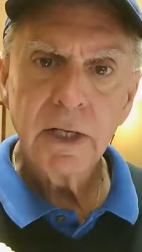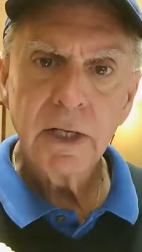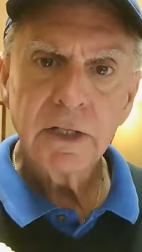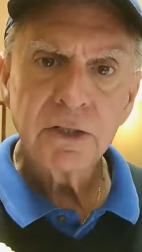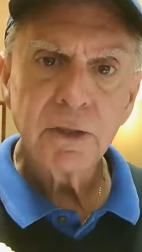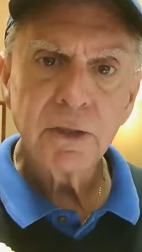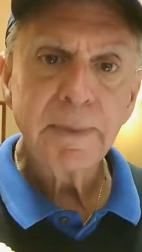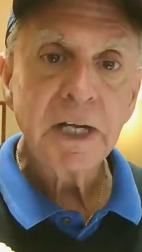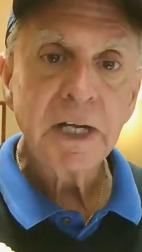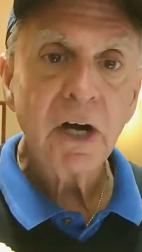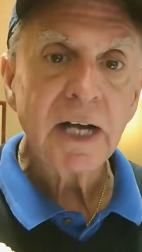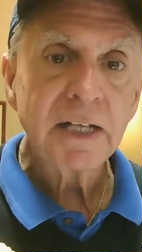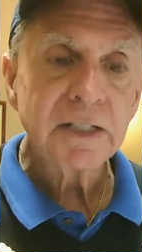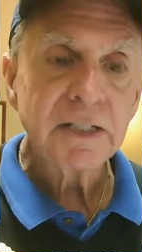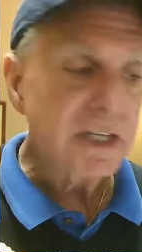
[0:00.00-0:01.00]
So,
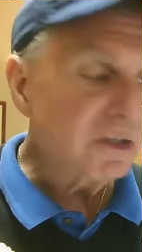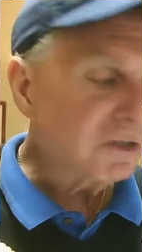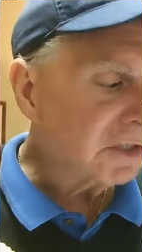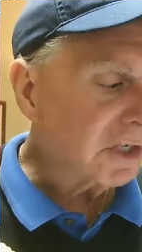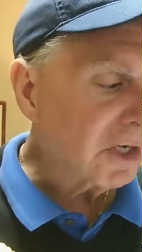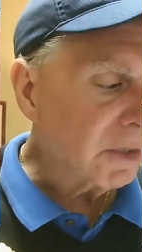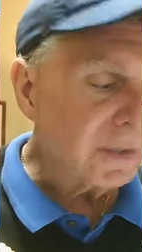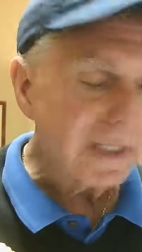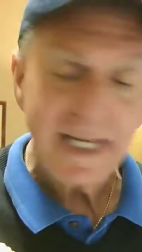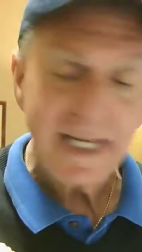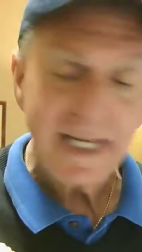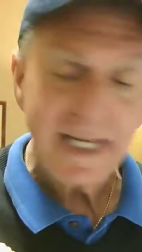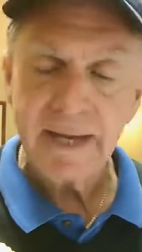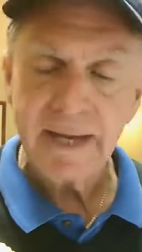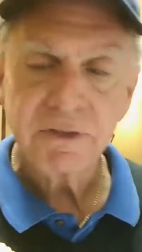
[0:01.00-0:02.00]
because they used to go in
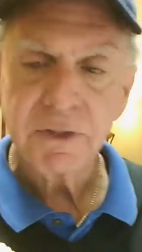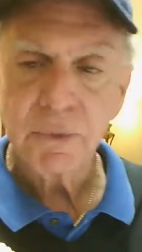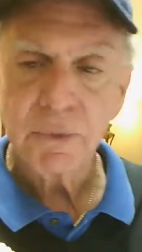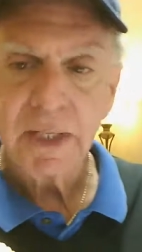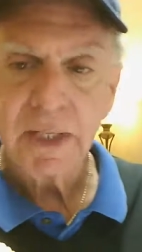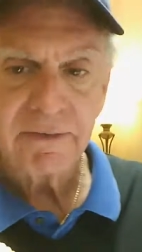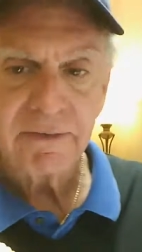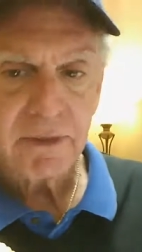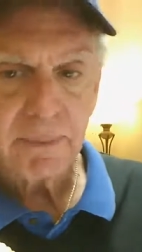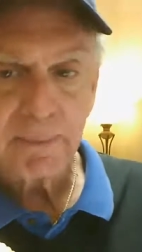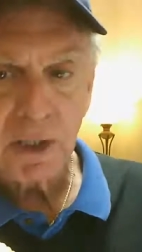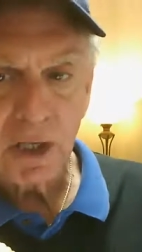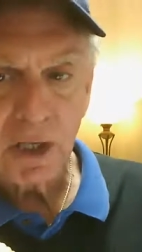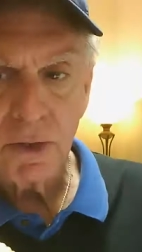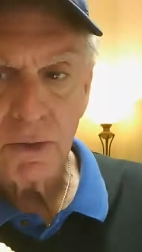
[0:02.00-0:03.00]
caves and we left them
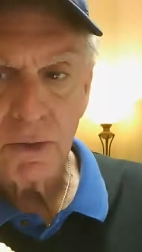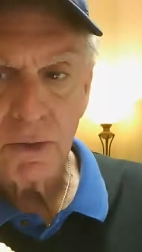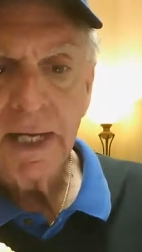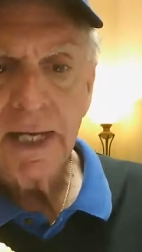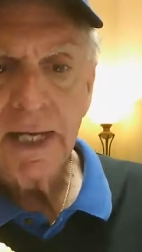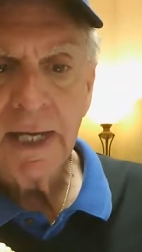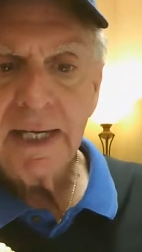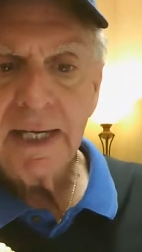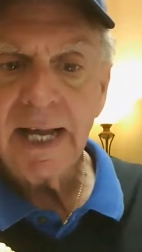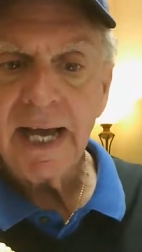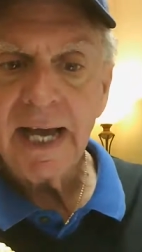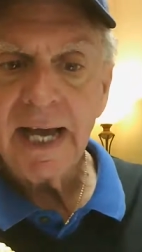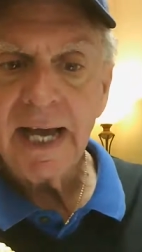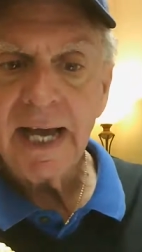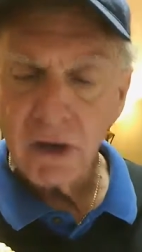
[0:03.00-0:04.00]
alone,
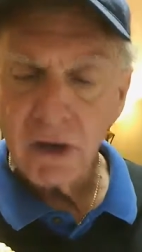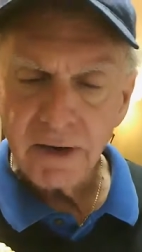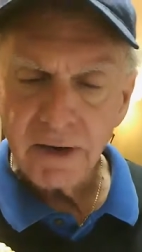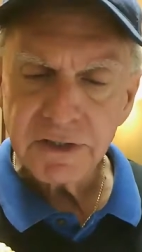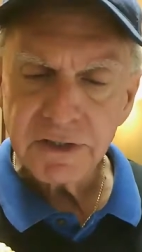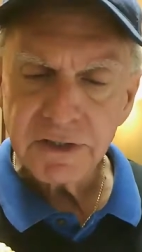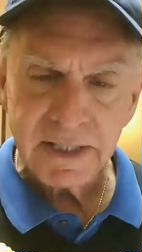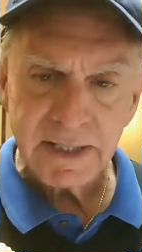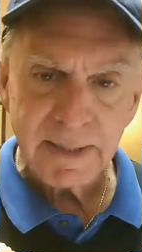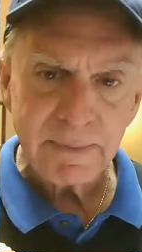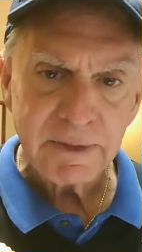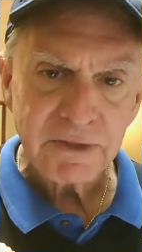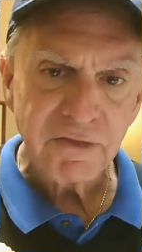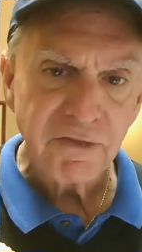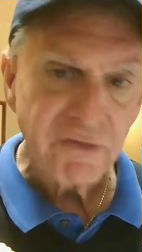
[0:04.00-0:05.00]
now they're harvesting them
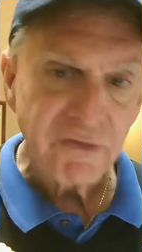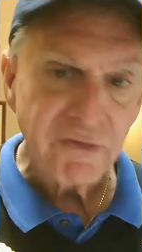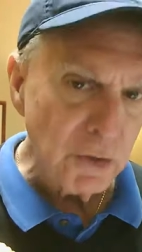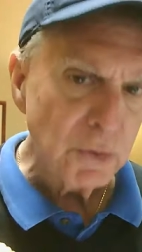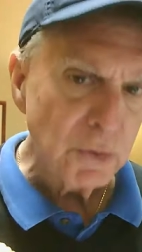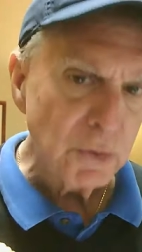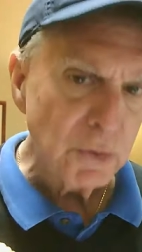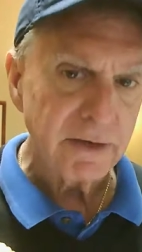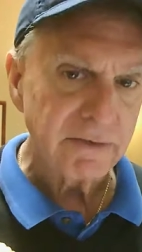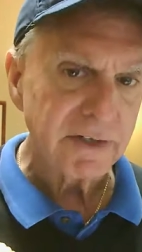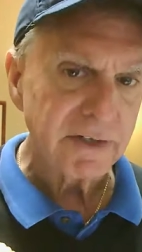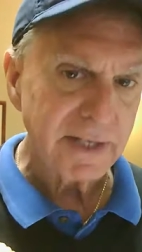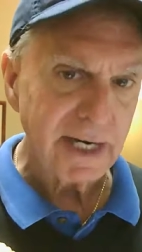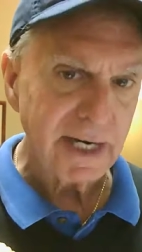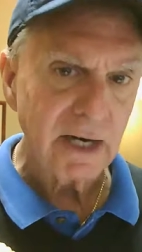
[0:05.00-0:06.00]
as food over
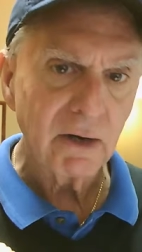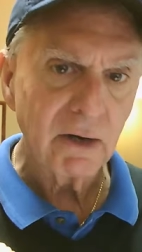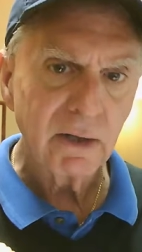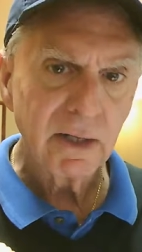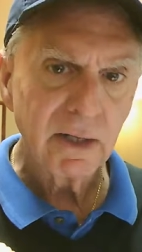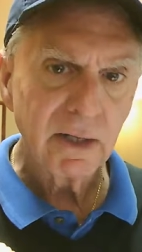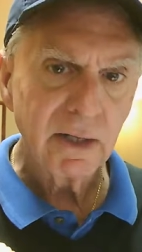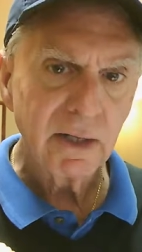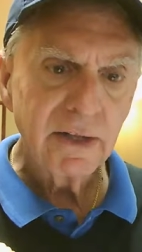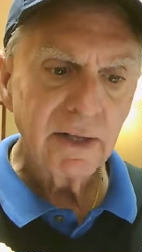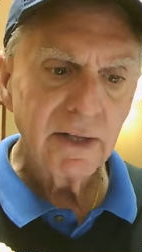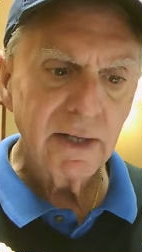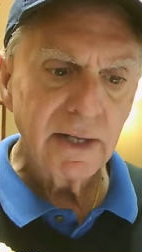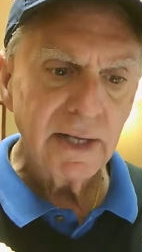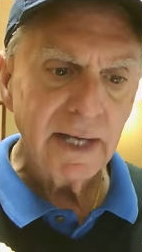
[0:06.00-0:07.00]
there.
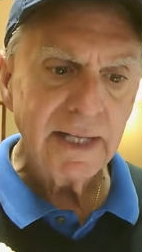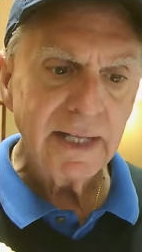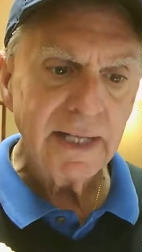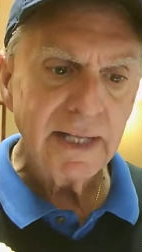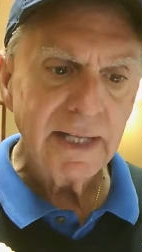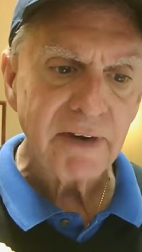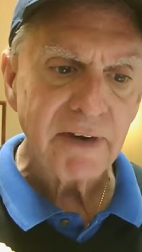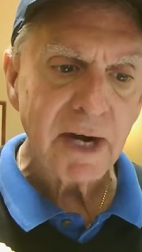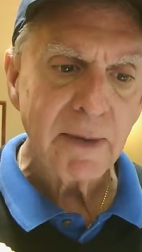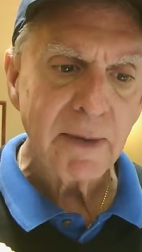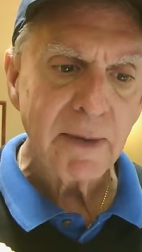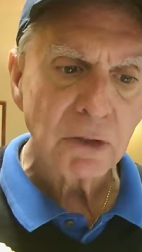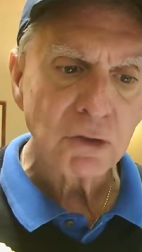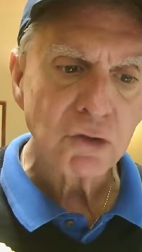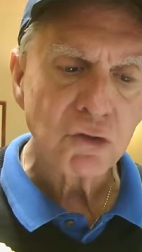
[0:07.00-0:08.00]
And the
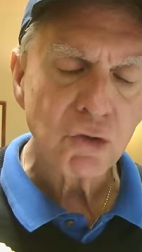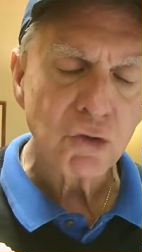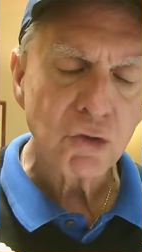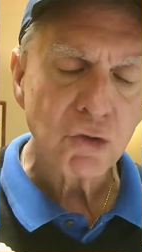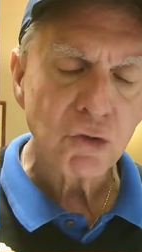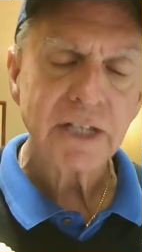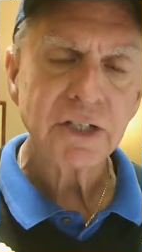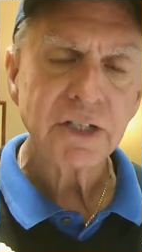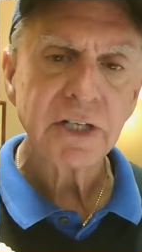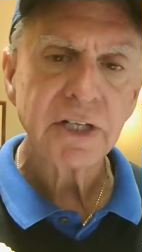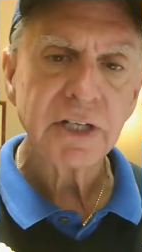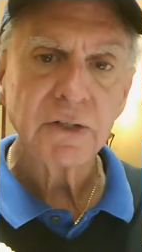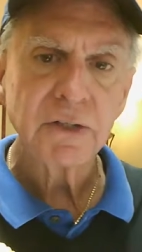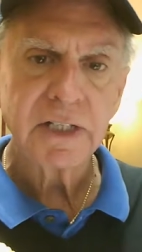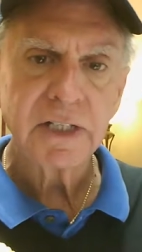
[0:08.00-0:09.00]
environmental trash that
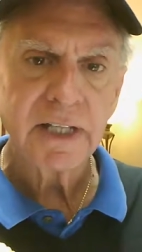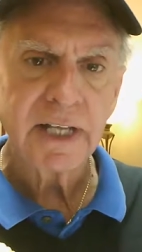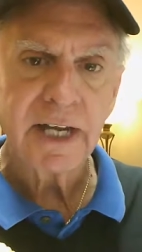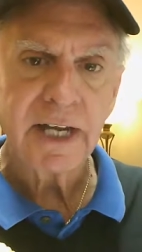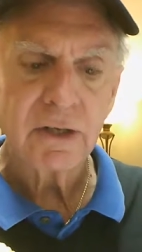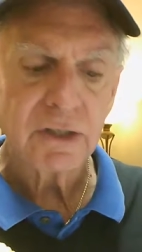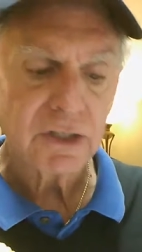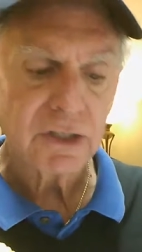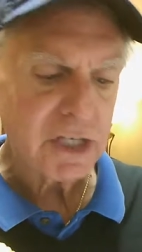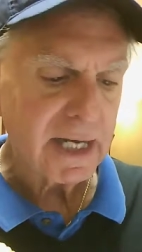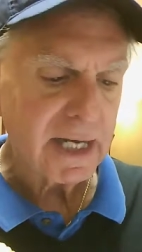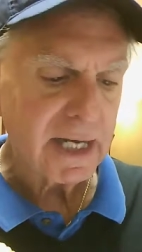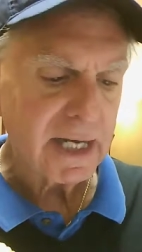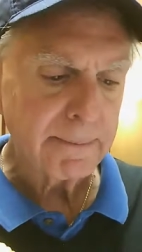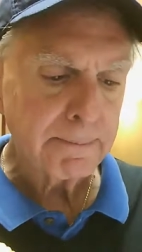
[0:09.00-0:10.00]
goes into the air in
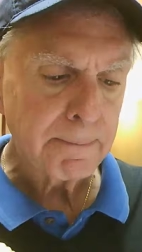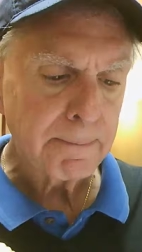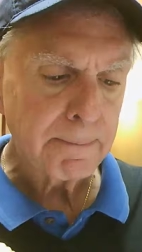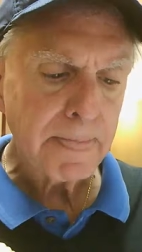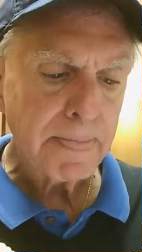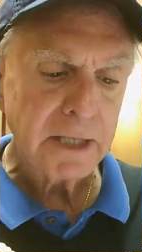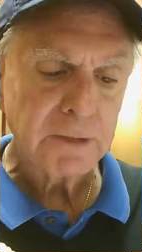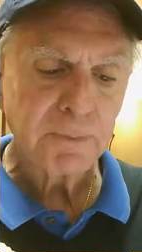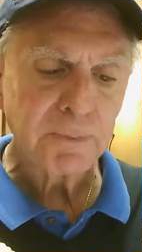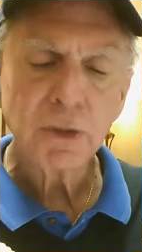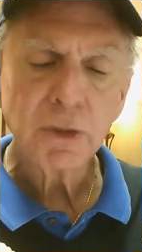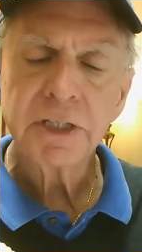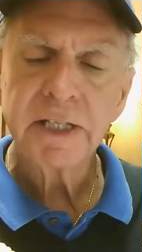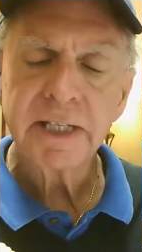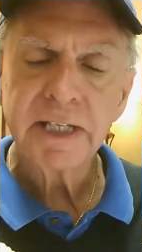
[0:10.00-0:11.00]
China is
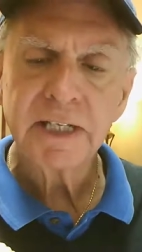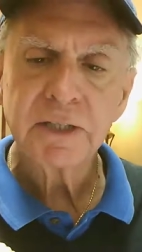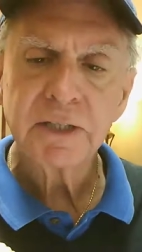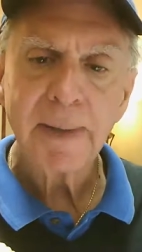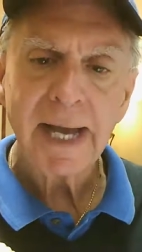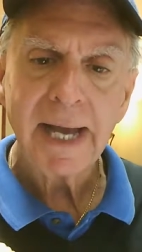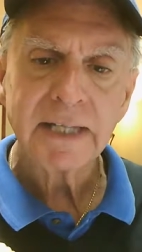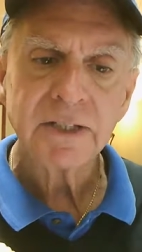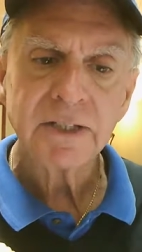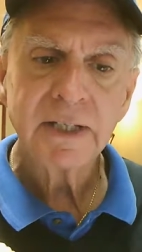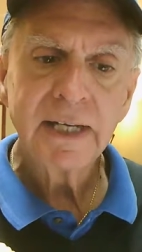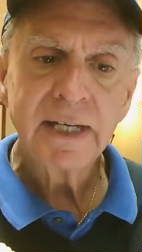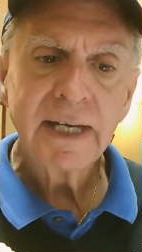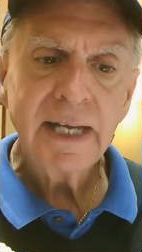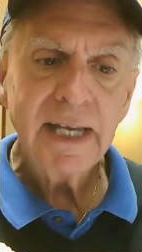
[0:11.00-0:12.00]
pushing these bats
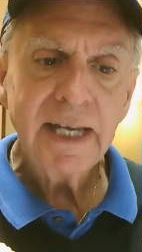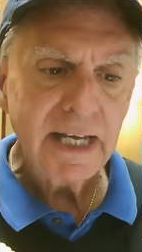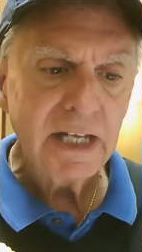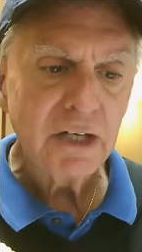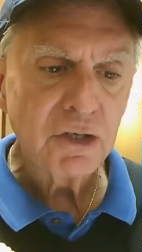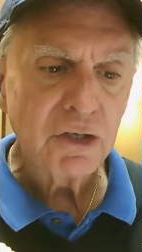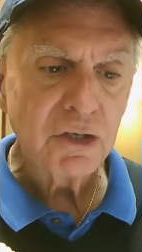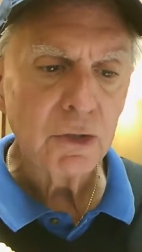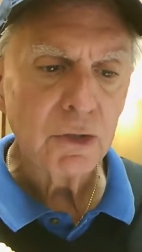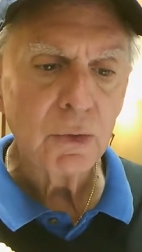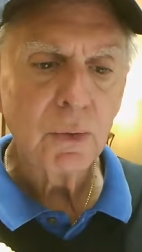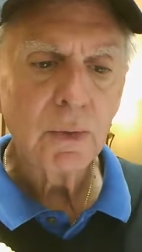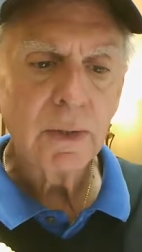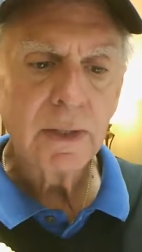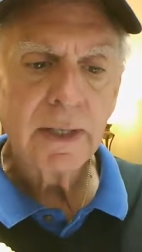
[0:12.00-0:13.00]

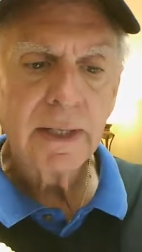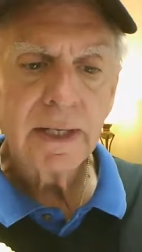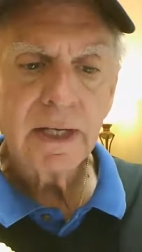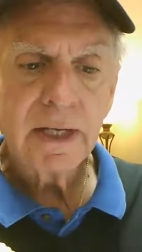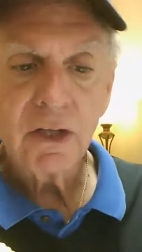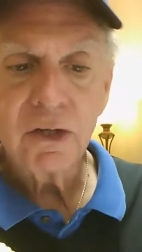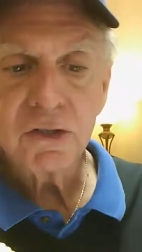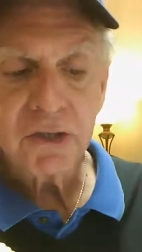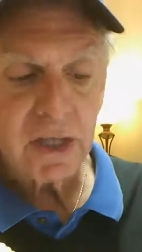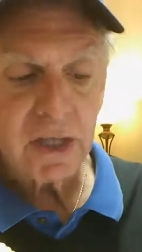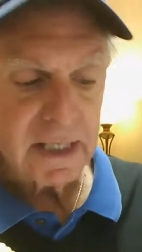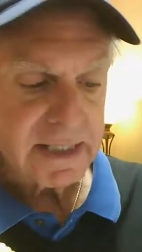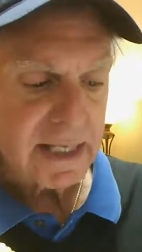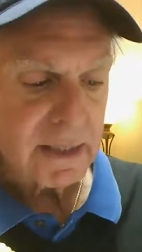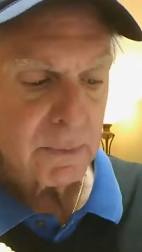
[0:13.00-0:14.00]
into close
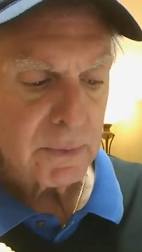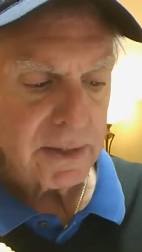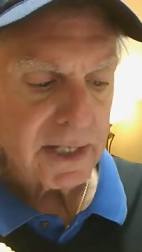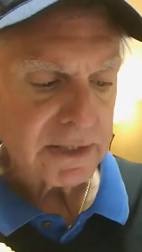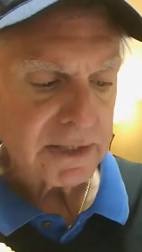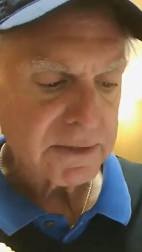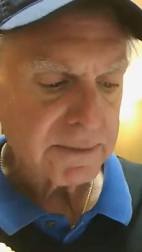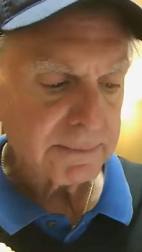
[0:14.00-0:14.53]
contact with us.